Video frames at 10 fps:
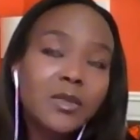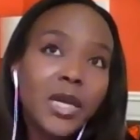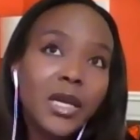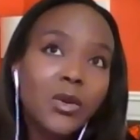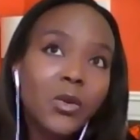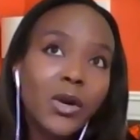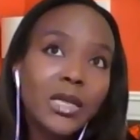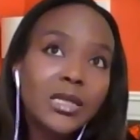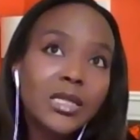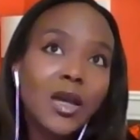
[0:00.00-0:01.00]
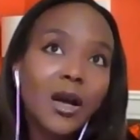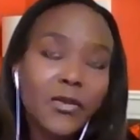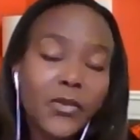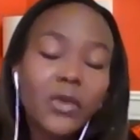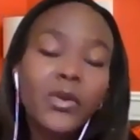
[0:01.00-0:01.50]
to make quite
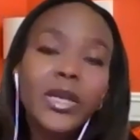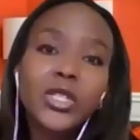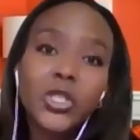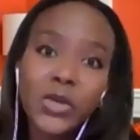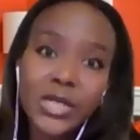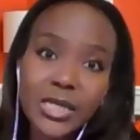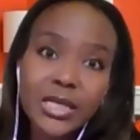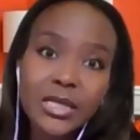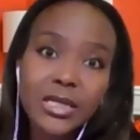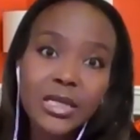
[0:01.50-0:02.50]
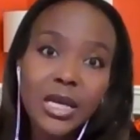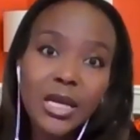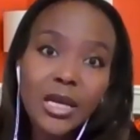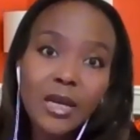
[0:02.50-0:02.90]
tough career choices